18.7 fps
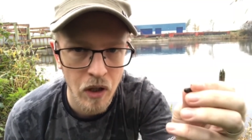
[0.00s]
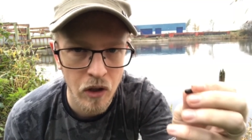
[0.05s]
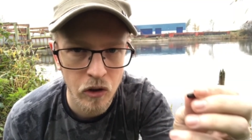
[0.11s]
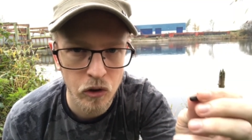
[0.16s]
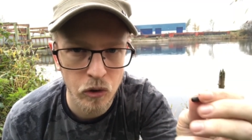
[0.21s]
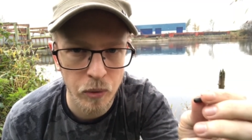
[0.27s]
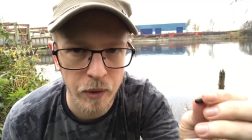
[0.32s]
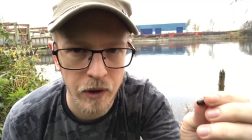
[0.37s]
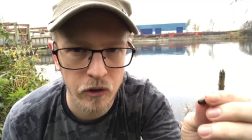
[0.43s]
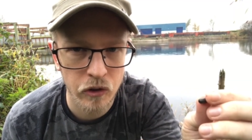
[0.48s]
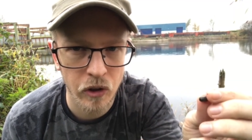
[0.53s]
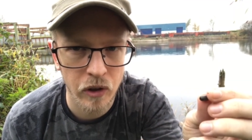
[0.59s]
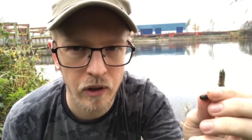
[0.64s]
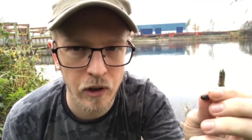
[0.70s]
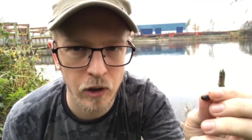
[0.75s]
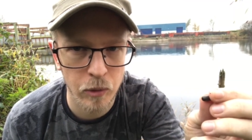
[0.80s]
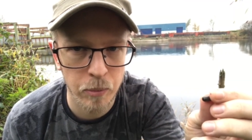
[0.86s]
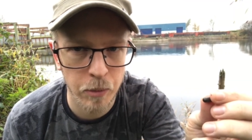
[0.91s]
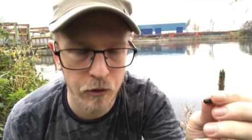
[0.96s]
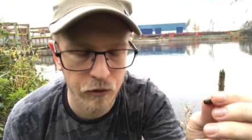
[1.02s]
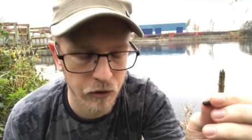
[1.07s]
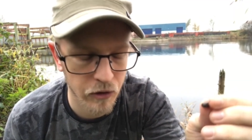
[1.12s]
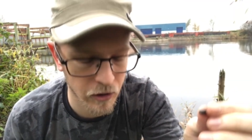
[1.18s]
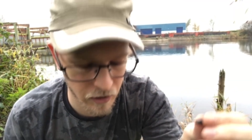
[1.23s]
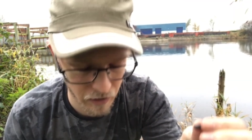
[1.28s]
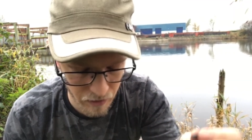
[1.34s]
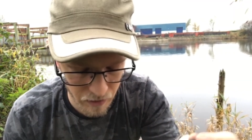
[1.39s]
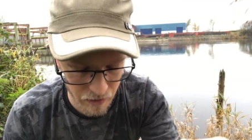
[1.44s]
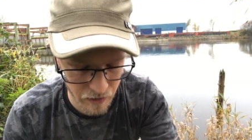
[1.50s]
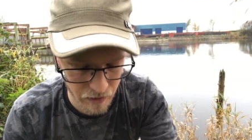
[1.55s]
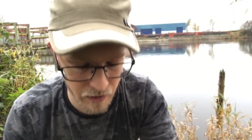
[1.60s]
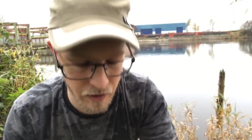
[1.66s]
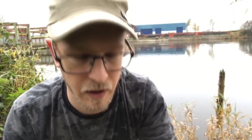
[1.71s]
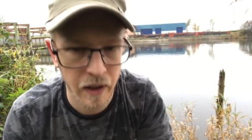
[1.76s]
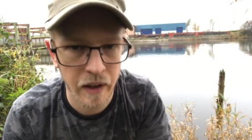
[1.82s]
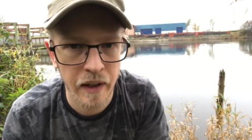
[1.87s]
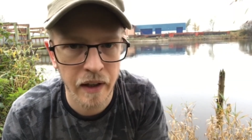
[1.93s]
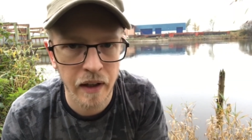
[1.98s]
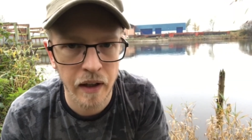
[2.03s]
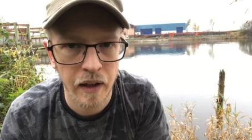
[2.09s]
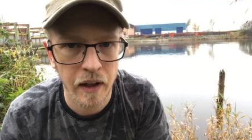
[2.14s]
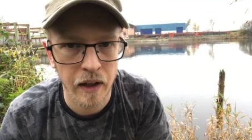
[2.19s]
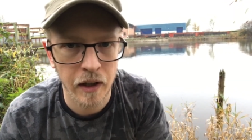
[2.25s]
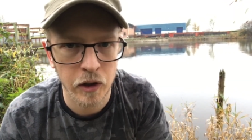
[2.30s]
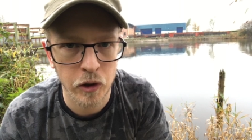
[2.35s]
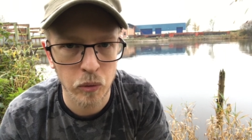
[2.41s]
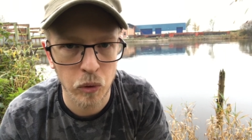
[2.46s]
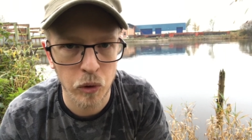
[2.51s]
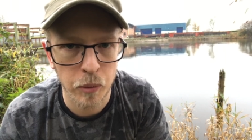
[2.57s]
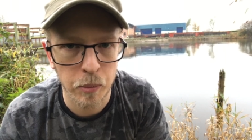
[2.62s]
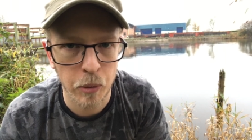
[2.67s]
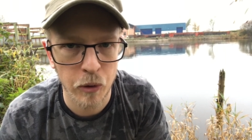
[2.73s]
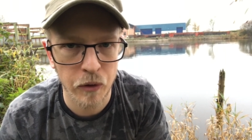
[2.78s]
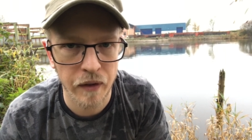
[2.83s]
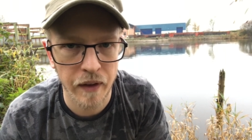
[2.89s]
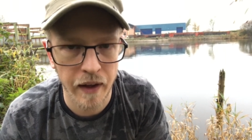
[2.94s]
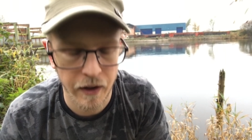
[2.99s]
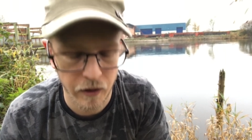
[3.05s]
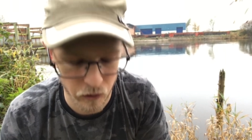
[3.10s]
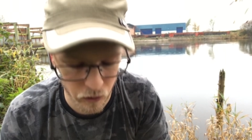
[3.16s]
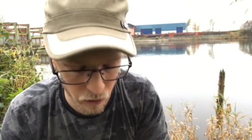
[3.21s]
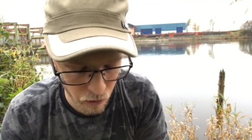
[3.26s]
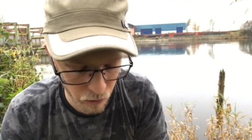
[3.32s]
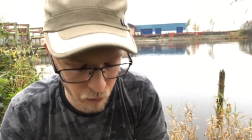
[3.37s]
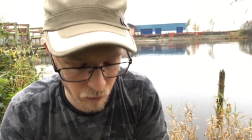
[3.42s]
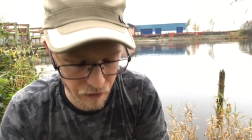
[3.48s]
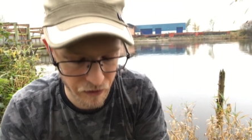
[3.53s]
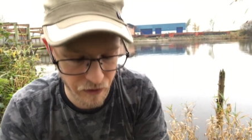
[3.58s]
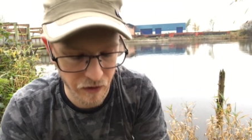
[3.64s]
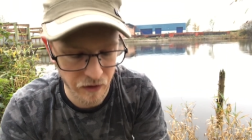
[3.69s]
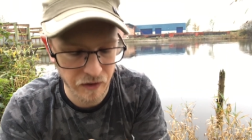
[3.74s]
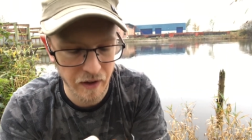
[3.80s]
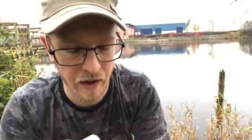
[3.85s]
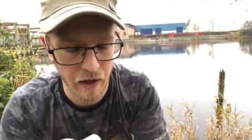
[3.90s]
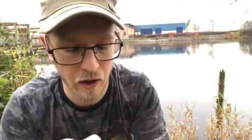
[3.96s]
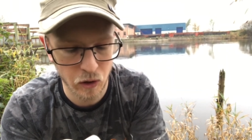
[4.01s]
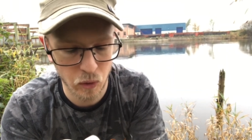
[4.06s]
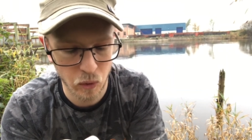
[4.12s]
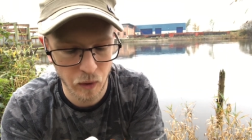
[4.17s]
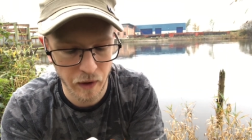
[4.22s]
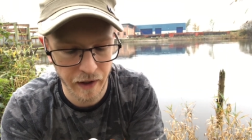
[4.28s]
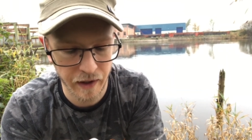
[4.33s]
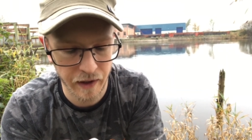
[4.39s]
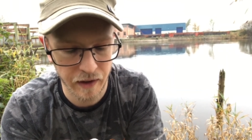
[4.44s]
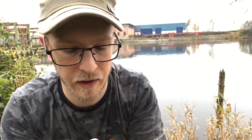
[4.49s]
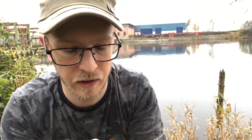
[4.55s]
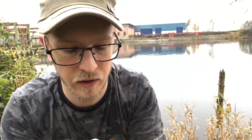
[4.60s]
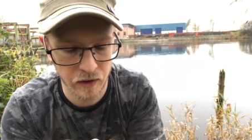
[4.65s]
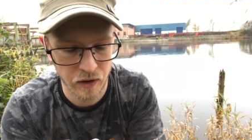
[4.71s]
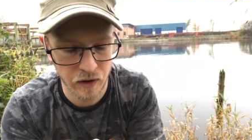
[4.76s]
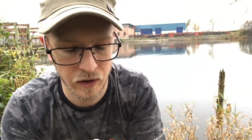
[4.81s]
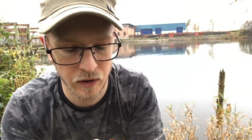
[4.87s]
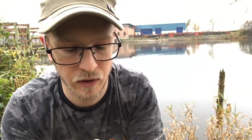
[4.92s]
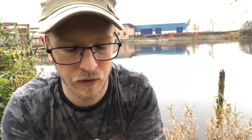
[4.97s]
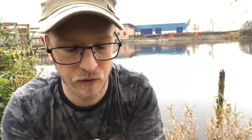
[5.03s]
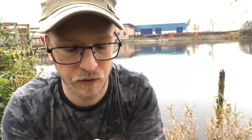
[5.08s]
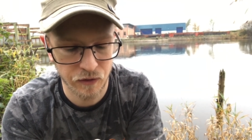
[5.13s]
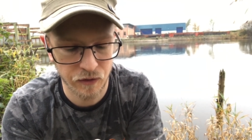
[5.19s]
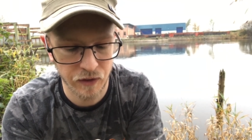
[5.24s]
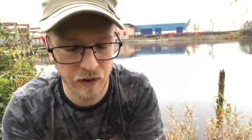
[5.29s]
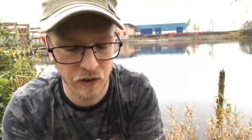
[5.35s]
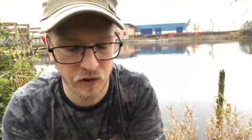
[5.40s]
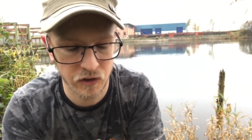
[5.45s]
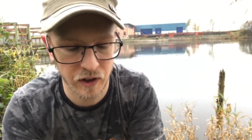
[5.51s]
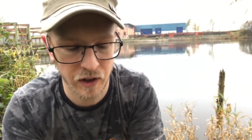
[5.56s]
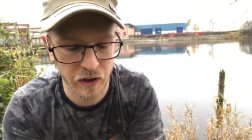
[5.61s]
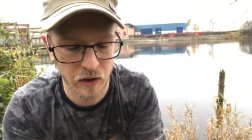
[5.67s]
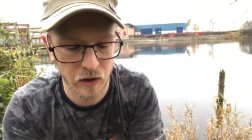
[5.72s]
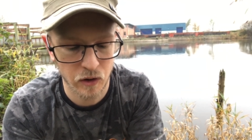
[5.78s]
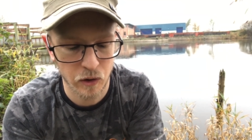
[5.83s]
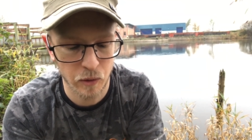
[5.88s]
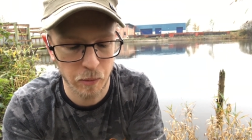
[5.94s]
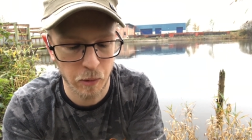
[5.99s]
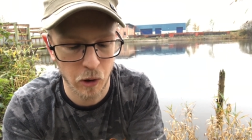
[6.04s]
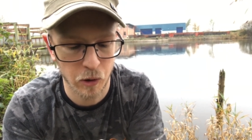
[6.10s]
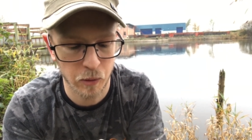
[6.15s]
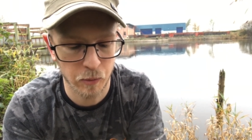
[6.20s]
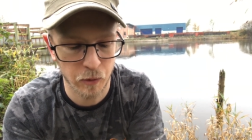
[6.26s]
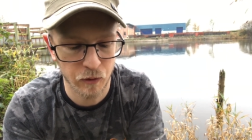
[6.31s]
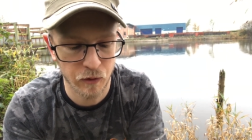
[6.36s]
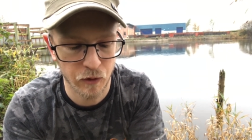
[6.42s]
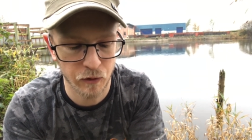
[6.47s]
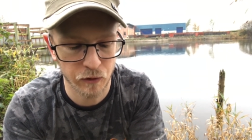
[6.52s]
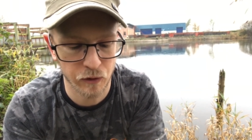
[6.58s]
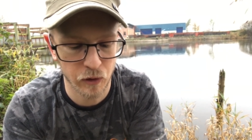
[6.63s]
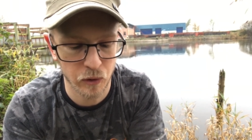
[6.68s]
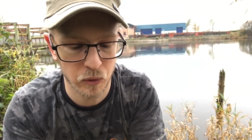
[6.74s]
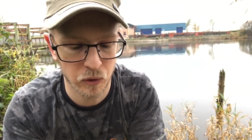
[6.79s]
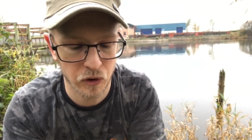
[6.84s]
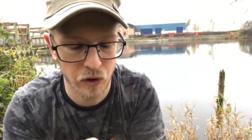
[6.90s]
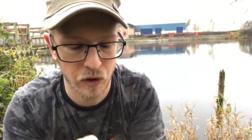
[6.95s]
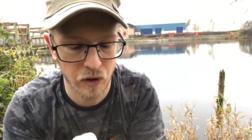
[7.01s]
So here's our little buffer, and you want to put that on with the narrow end facing the bottom of the float,